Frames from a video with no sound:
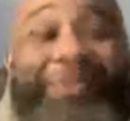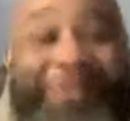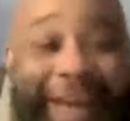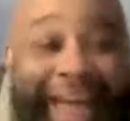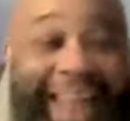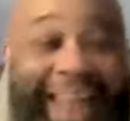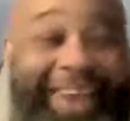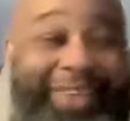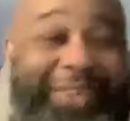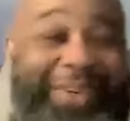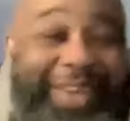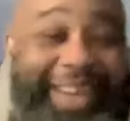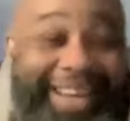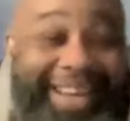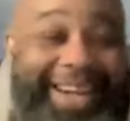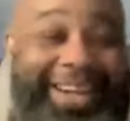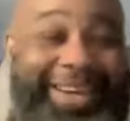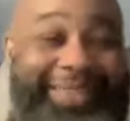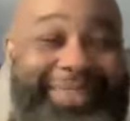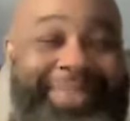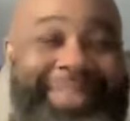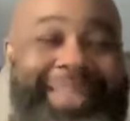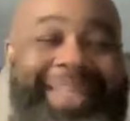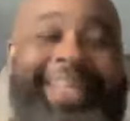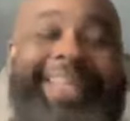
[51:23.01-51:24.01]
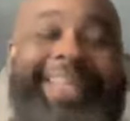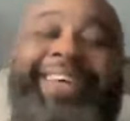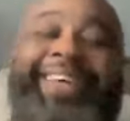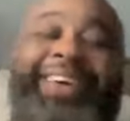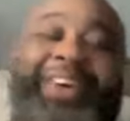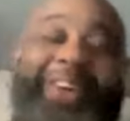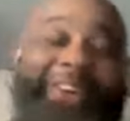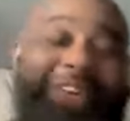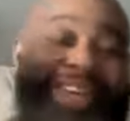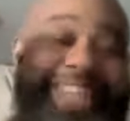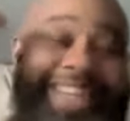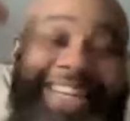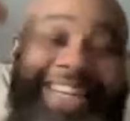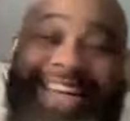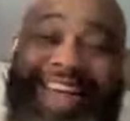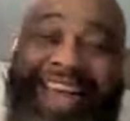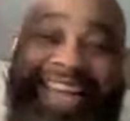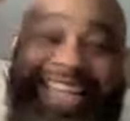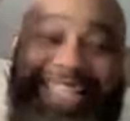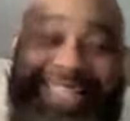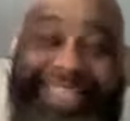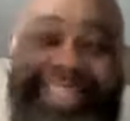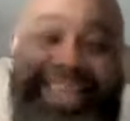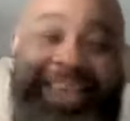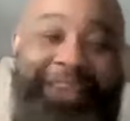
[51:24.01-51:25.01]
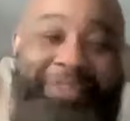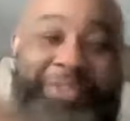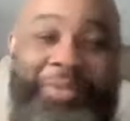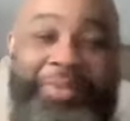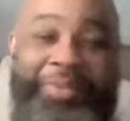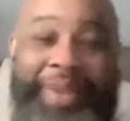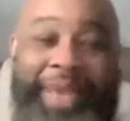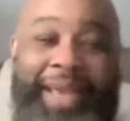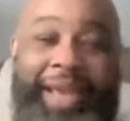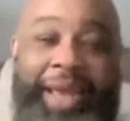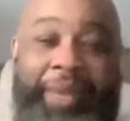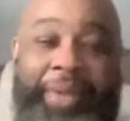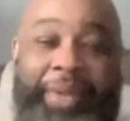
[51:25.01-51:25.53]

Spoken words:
following up on the next level, man.